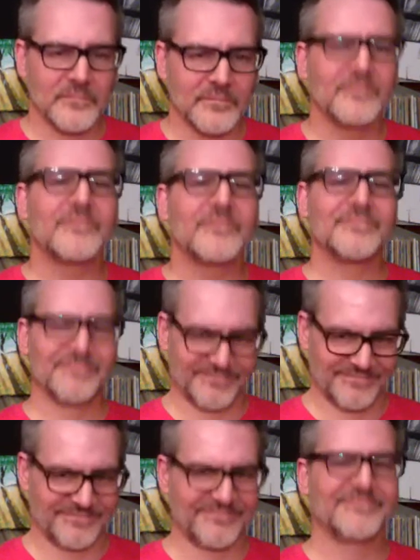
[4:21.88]
send you ship them.
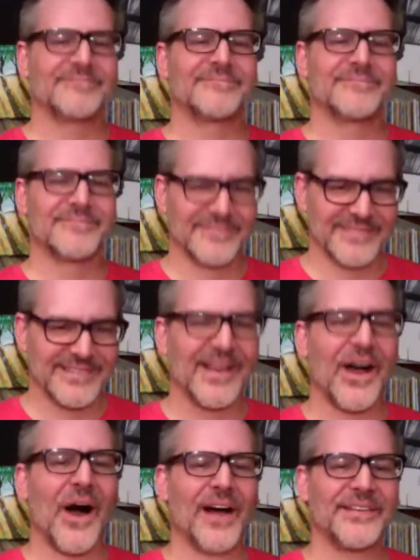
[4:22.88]

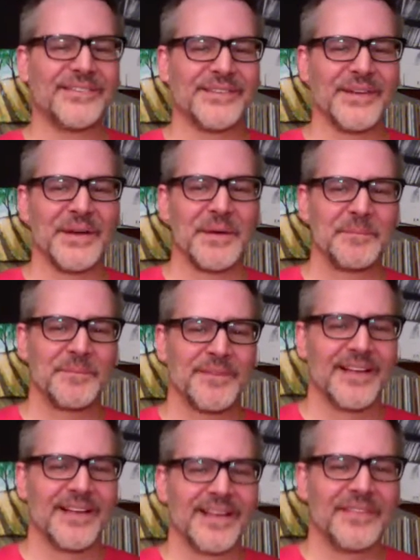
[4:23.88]
Perfect. Awesome.
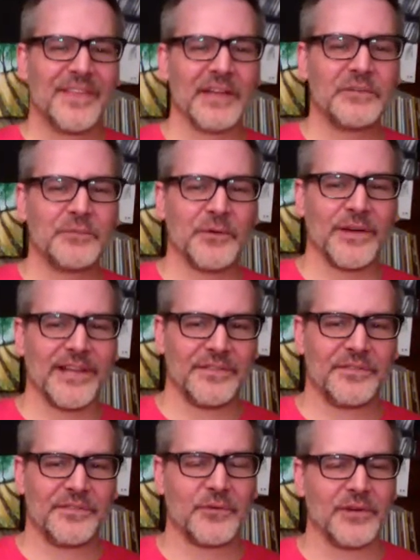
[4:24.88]
Yeah.
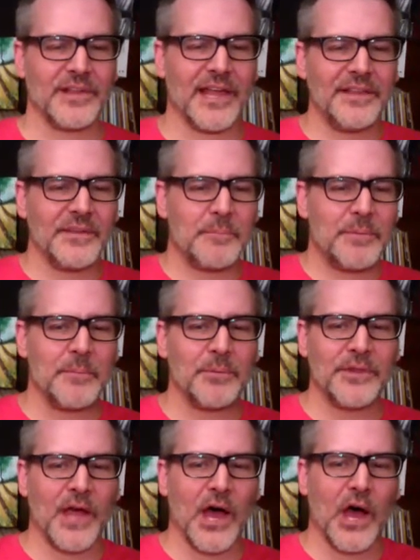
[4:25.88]
people
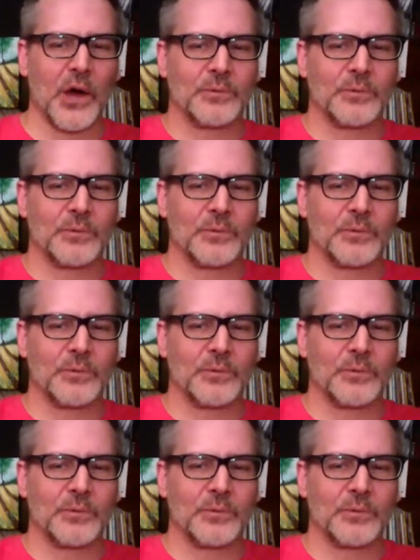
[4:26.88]
know.